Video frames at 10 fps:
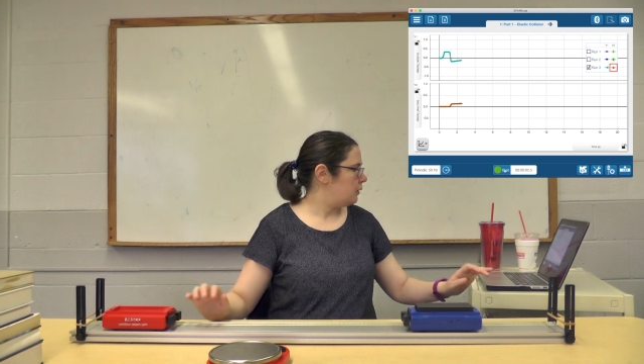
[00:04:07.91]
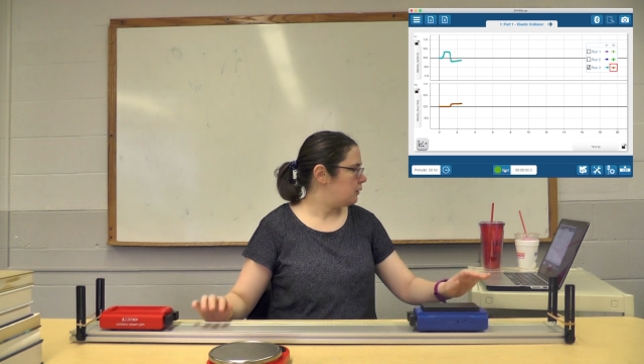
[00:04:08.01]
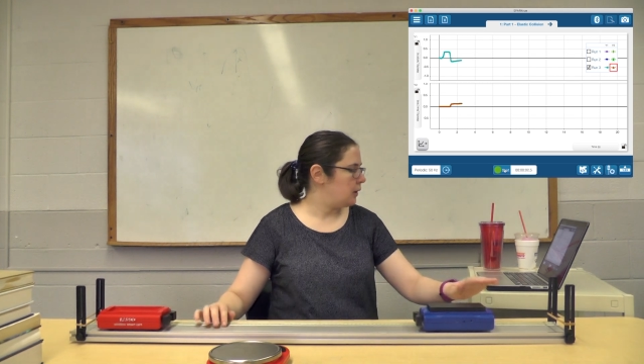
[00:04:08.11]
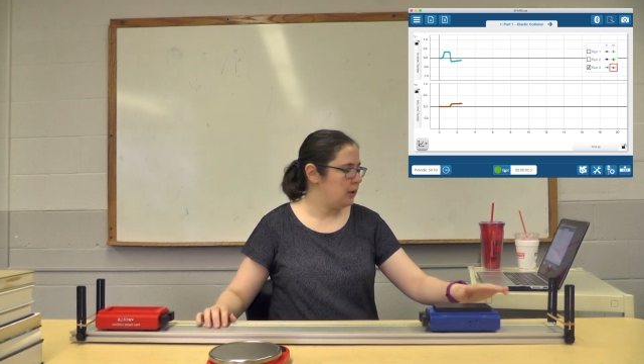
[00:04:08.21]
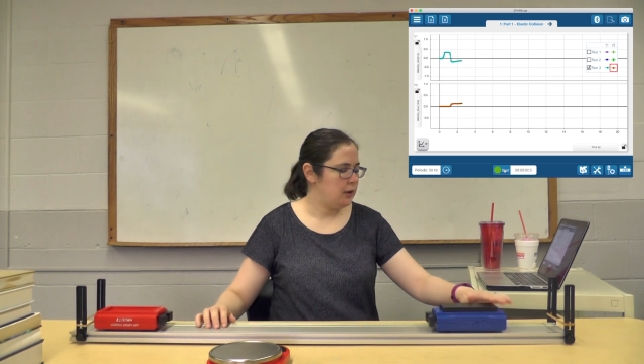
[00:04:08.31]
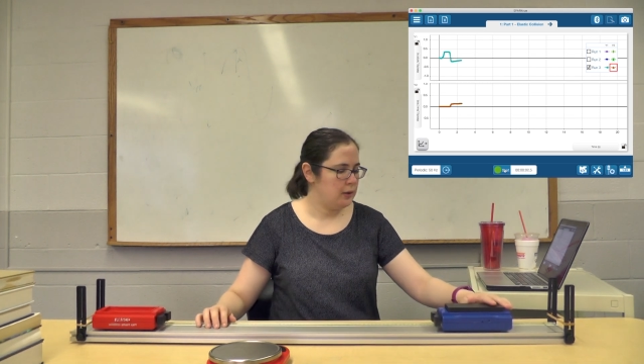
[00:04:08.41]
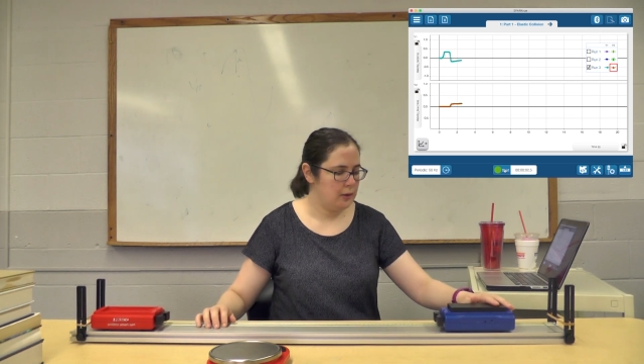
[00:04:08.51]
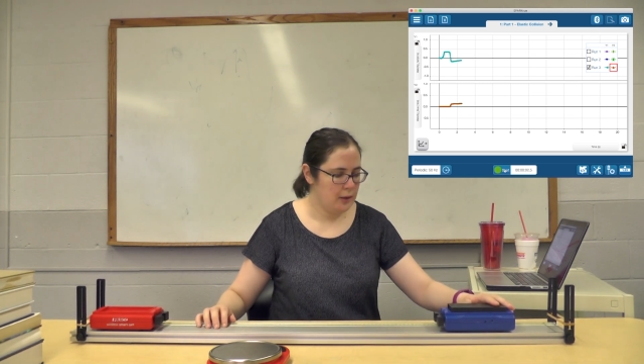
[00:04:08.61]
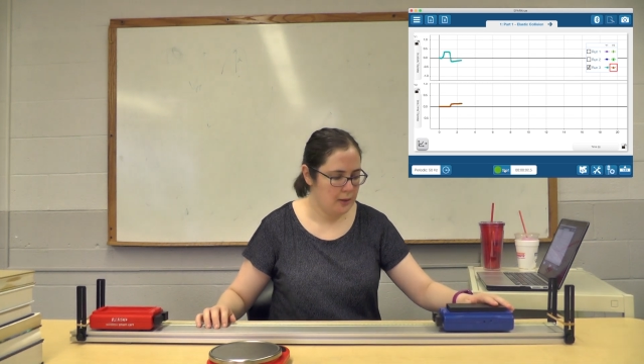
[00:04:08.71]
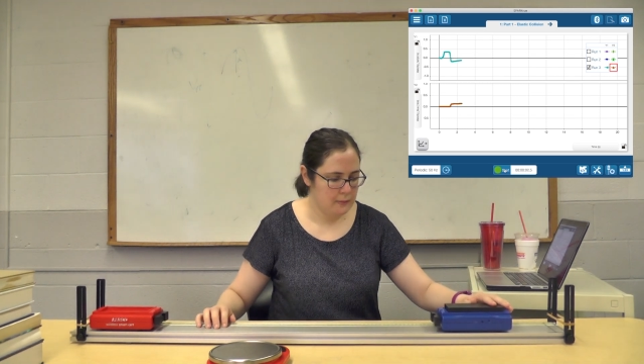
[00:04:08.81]
Okay,
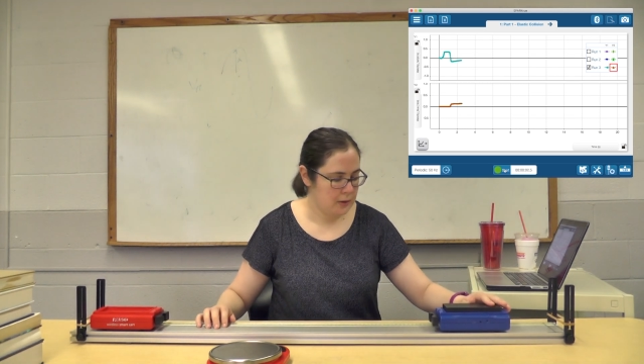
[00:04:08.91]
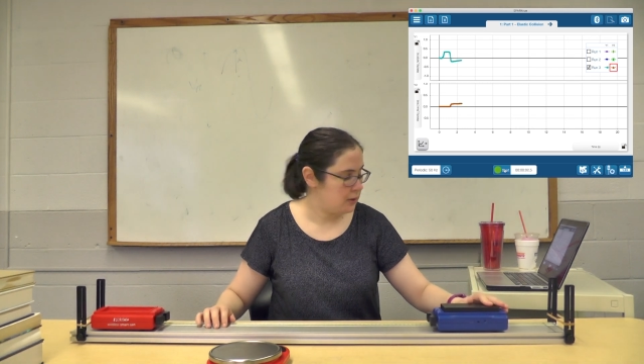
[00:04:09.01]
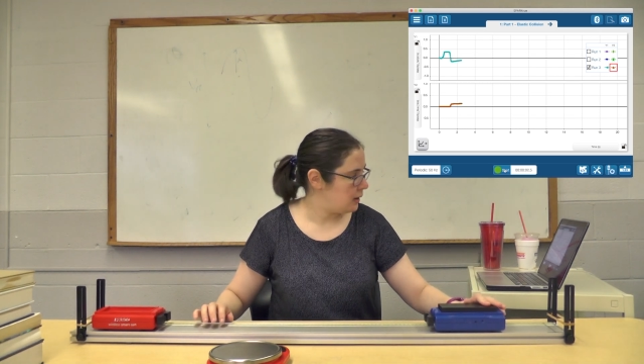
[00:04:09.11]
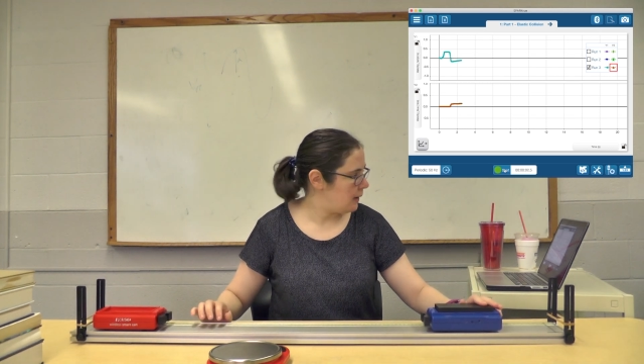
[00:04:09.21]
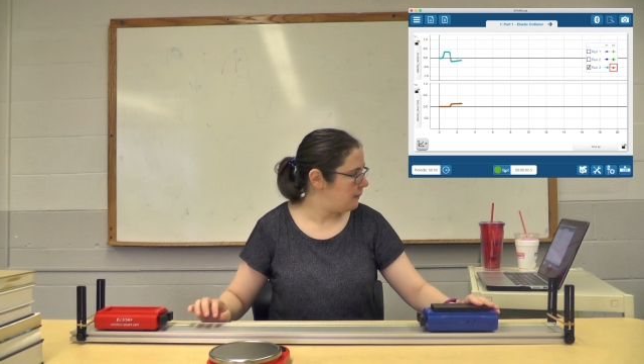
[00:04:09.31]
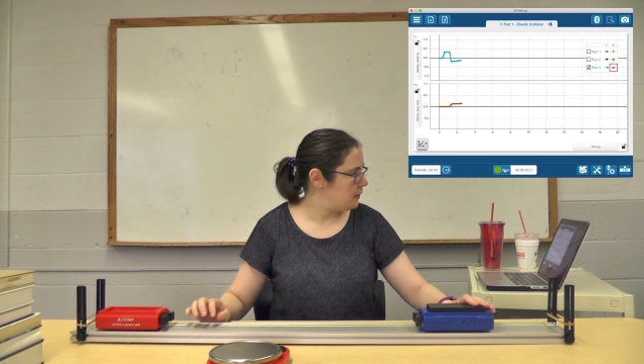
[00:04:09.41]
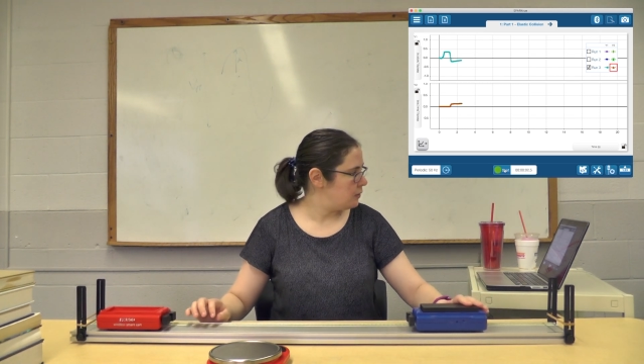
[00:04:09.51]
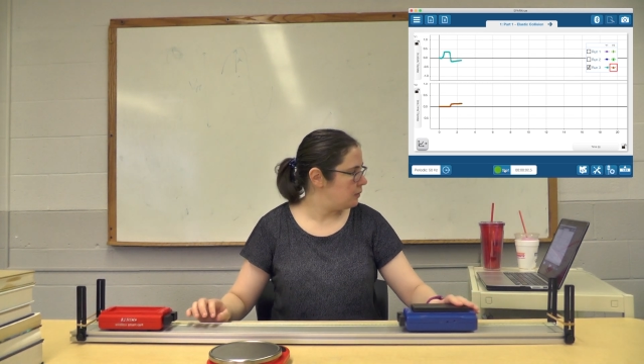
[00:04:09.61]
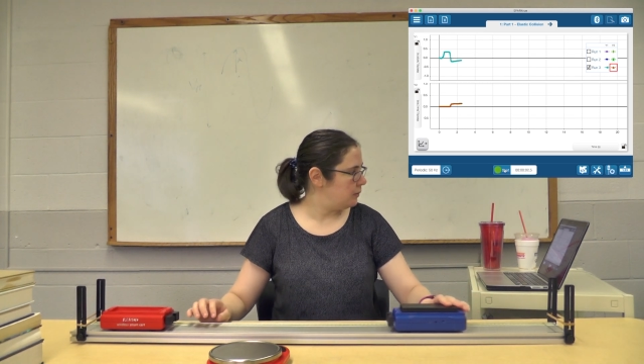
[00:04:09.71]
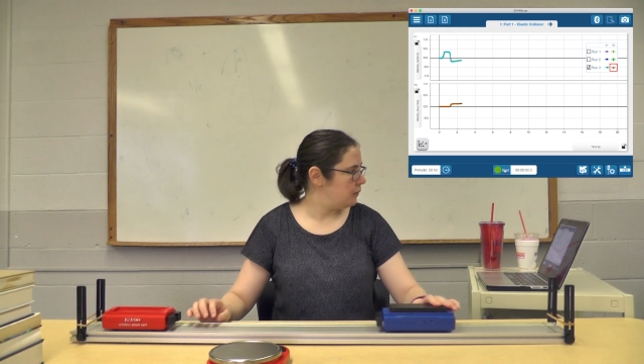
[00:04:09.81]
not much happened
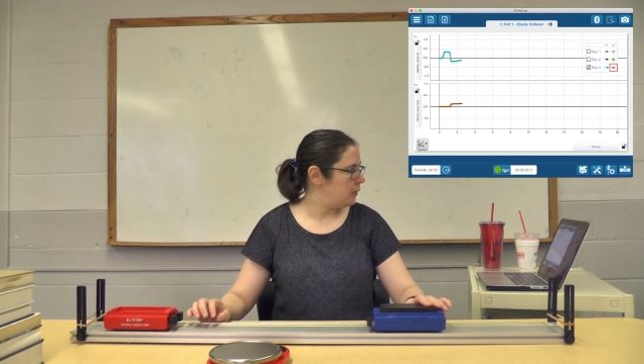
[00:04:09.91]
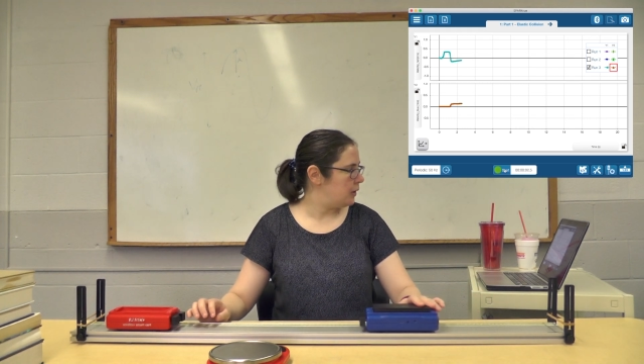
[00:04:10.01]
to the blue